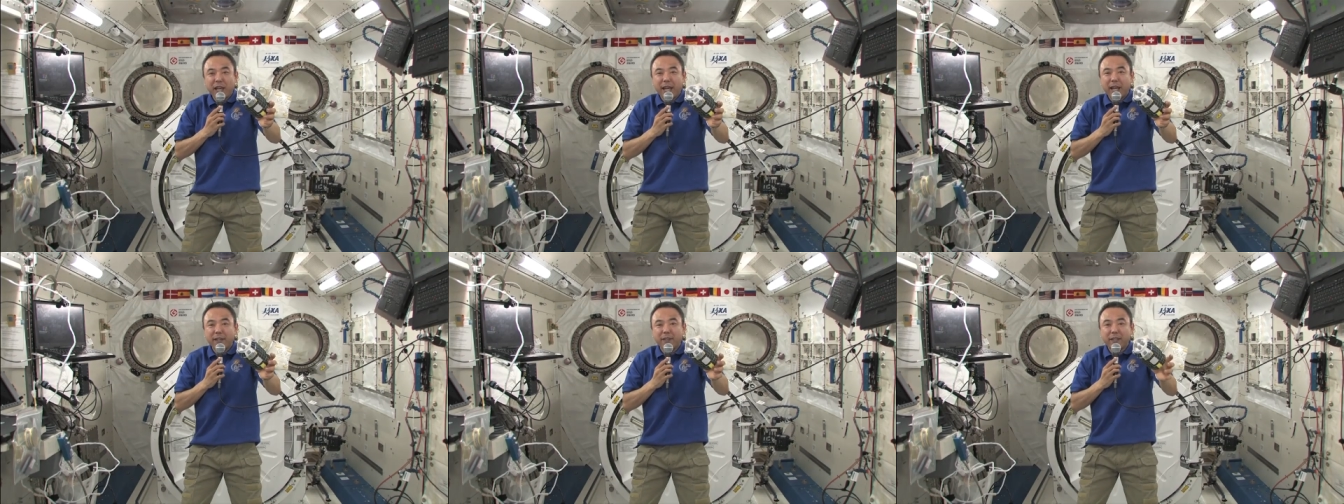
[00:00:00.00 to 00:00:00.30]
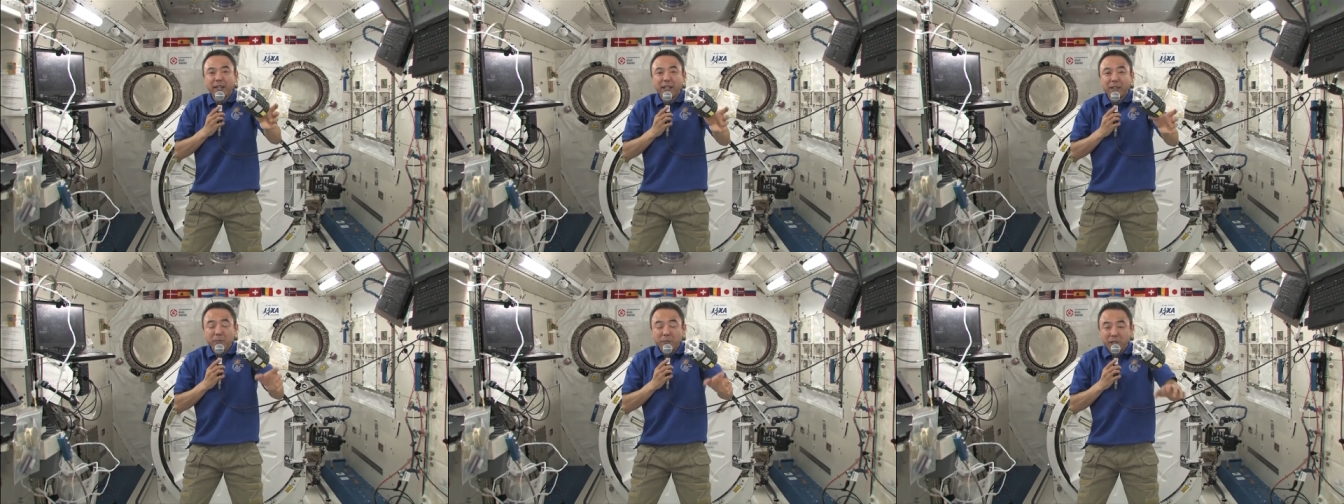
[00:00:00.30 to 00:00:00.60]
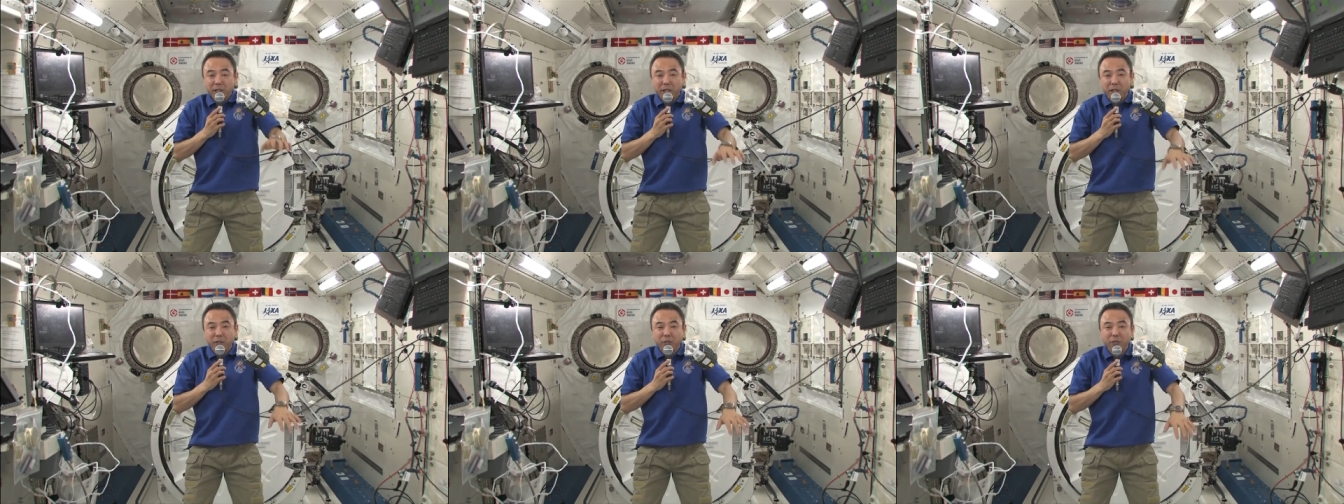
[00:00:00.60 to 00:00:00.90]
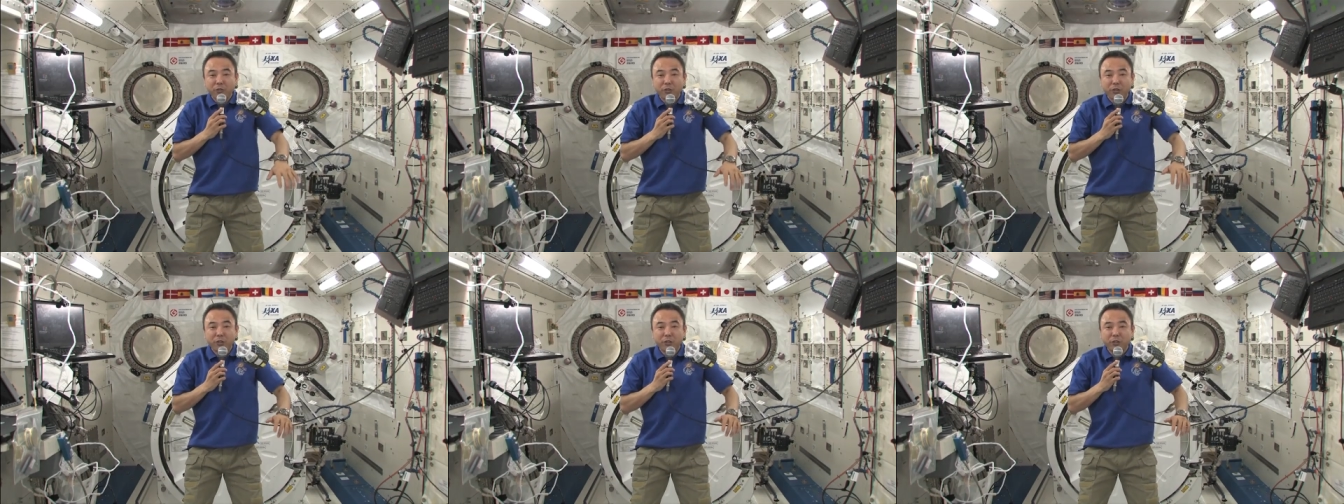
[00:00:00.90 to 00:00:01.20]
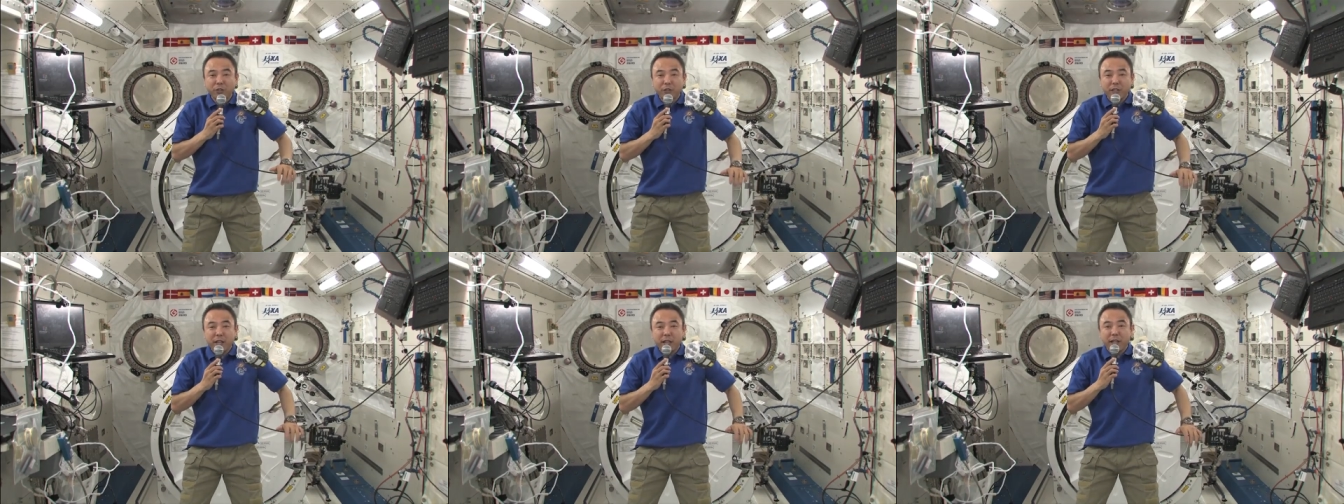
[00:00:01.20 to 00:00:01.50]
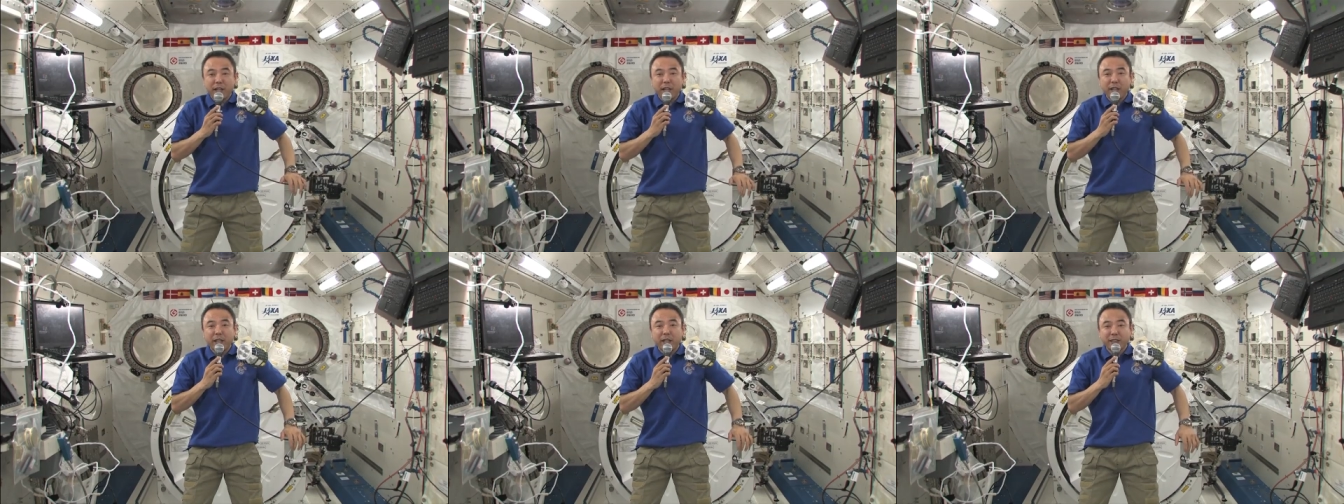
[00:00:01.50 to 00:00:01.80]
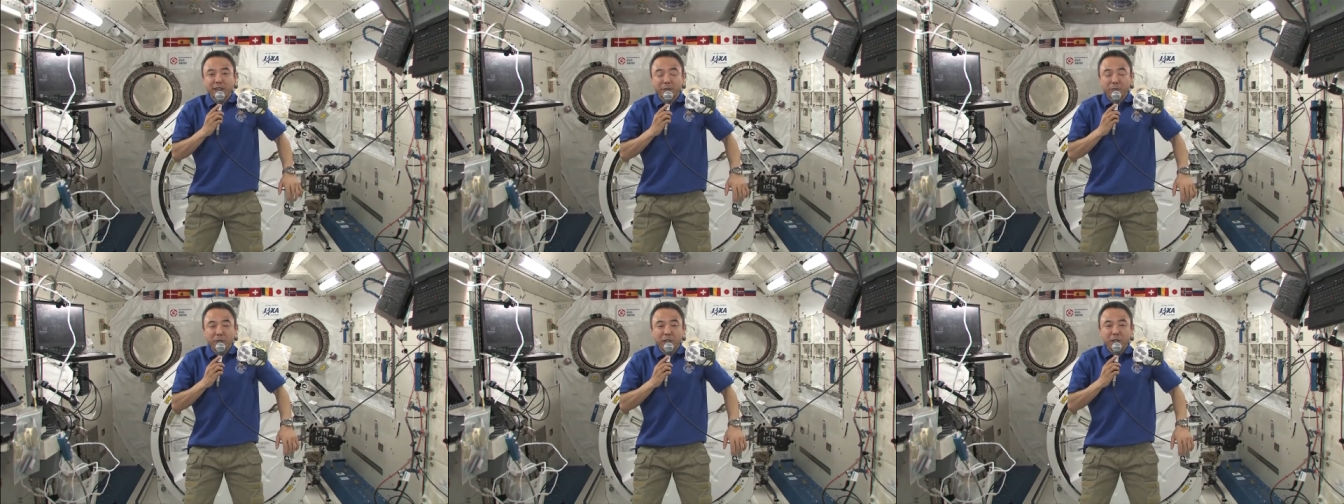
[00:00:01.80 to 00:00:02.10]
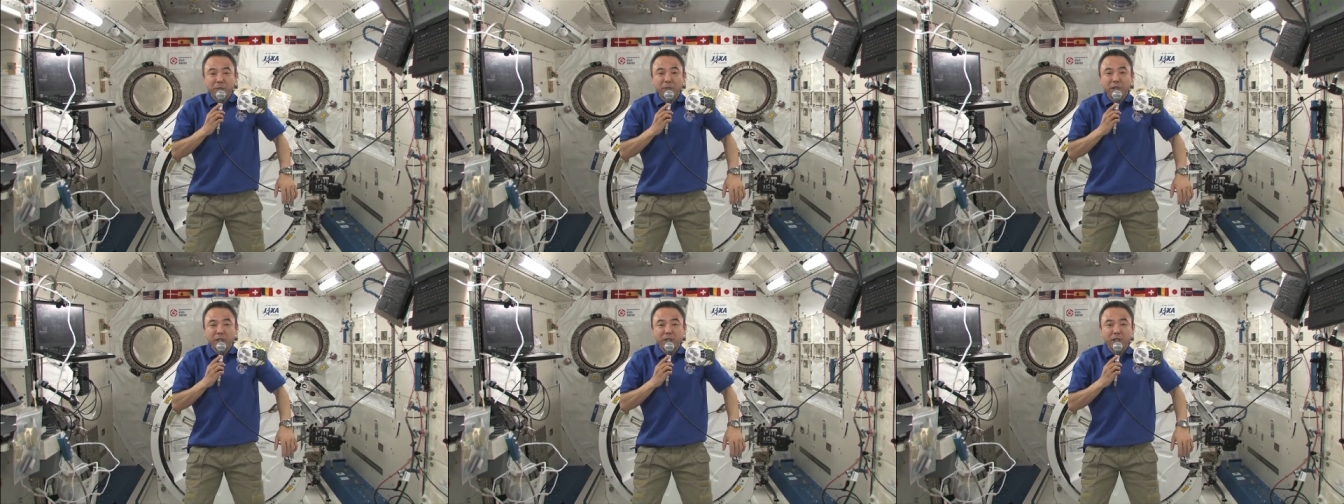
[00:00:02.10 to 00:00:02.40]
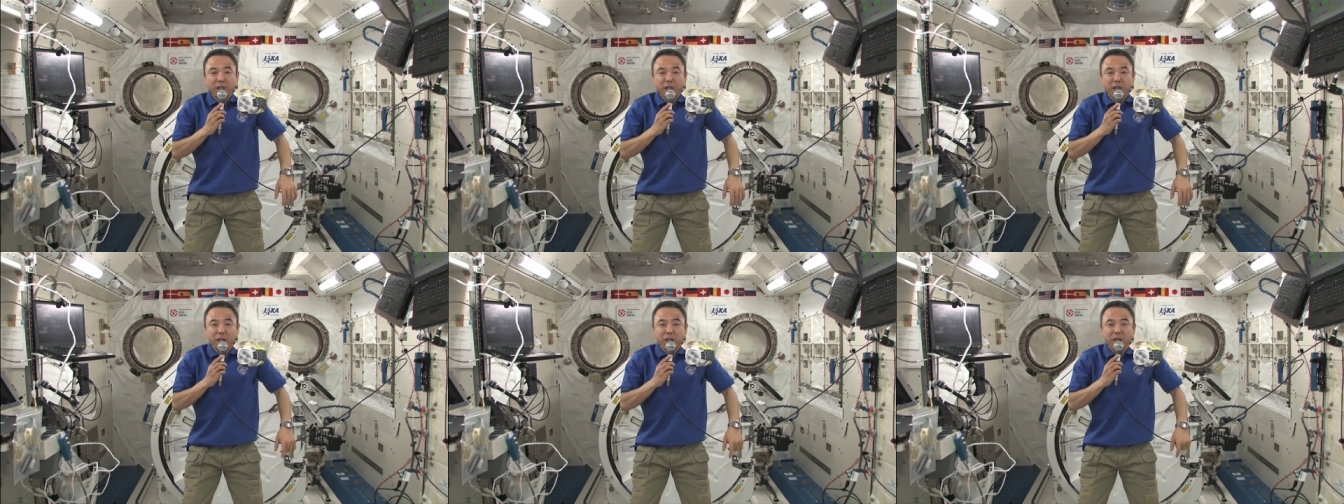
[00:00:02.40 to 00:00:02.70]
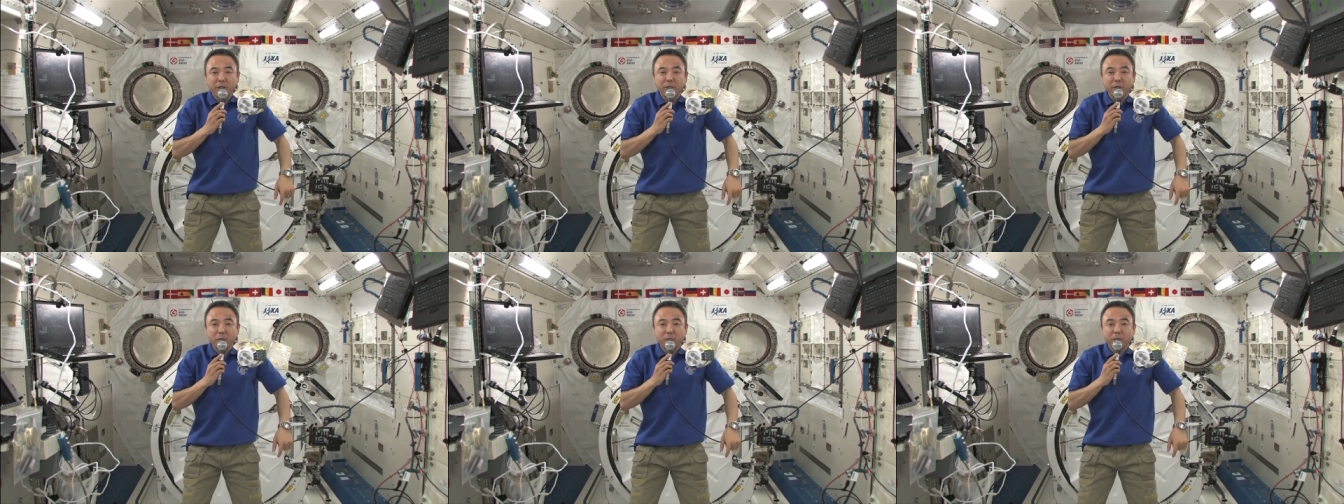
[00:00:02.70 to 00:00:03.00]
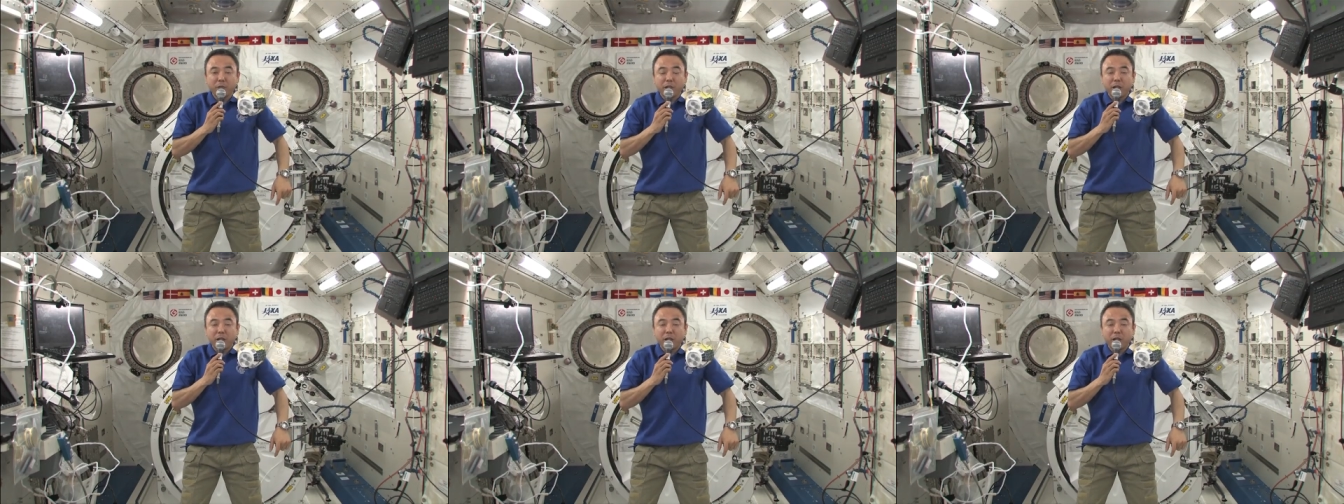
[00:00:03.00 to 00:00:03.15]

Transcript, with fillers: And let me introduce uh, an experiment of